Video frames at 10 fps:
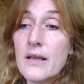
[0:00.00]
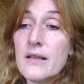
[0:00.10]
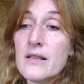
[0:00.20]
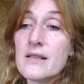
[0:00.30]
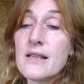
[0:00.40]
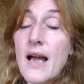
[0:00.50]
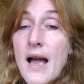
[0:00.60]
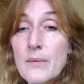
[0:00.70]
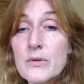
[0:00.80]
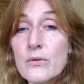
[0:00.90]
is
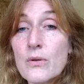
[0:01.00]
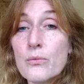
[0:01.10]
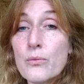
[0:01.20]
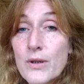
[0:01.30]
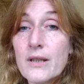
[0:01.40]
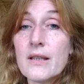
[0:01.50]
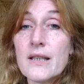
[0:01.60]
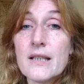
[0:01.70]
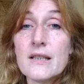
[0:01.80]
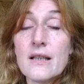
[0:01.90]
absolutely
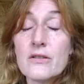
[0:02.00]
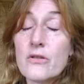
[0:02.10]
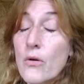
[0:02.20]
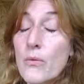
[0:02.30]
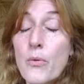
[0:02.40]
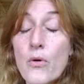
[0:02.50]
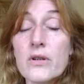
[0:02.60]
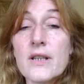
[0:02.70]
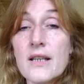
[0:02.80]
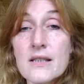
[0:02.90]
really so
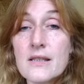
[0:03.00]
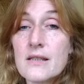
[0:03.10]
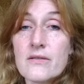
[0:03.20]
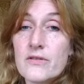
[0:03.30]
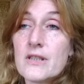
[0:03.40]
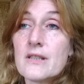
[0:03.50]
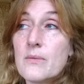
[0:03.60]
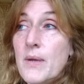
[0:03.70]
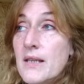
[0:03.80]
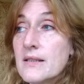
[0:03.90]
important, and is just the
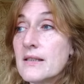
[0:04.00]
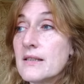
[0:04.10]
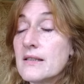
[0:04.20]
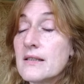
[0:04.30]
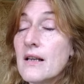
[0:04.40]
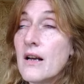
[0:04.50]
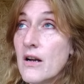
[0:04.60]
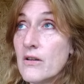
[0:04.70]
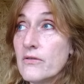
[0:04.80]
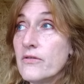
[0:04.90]
basis
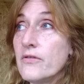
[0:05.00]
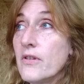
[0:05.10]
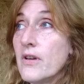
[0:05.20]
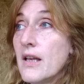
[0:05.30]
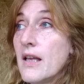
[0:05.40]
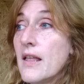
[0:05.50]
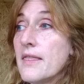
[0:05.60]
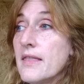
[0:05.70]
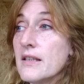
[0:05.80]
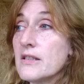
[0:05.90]
of
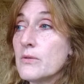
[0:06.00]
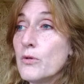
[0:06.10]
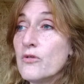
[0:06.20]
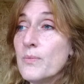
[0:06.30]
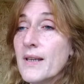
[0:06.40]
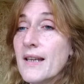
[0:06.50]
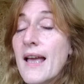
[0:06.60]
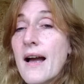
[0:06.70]
this movement.